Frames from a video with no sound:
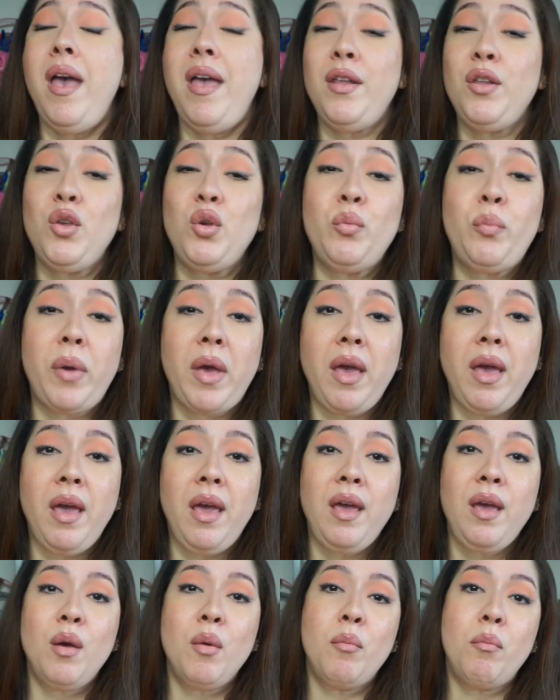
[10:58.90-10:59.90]
and you
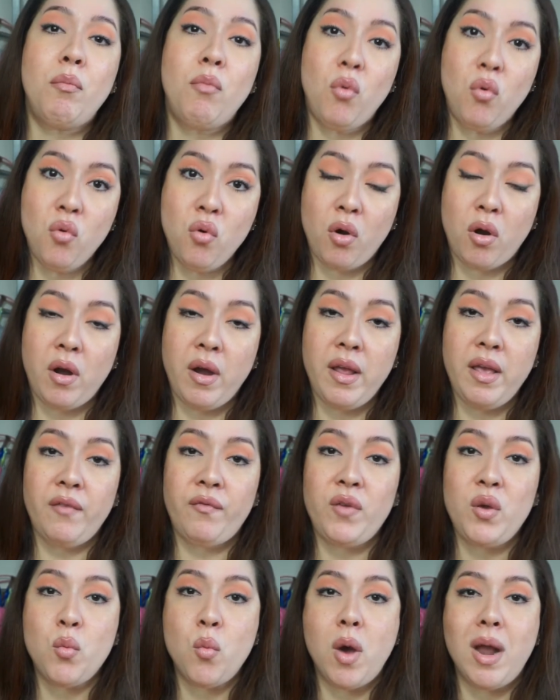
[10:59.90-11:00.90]
pay more
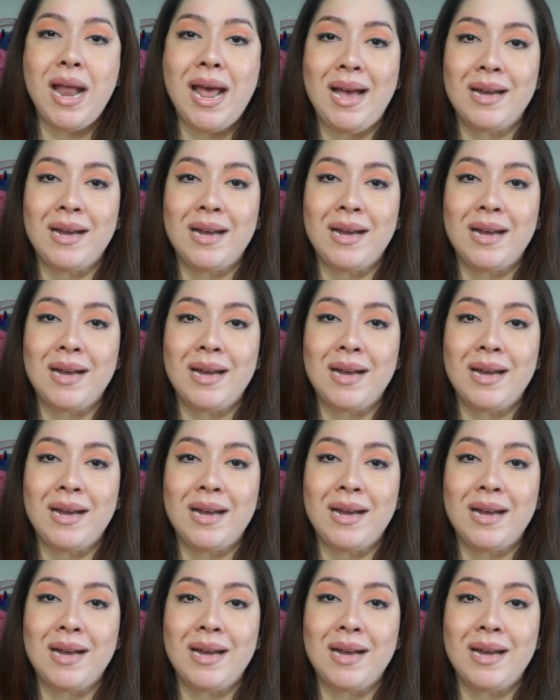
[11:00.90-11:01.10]
if you want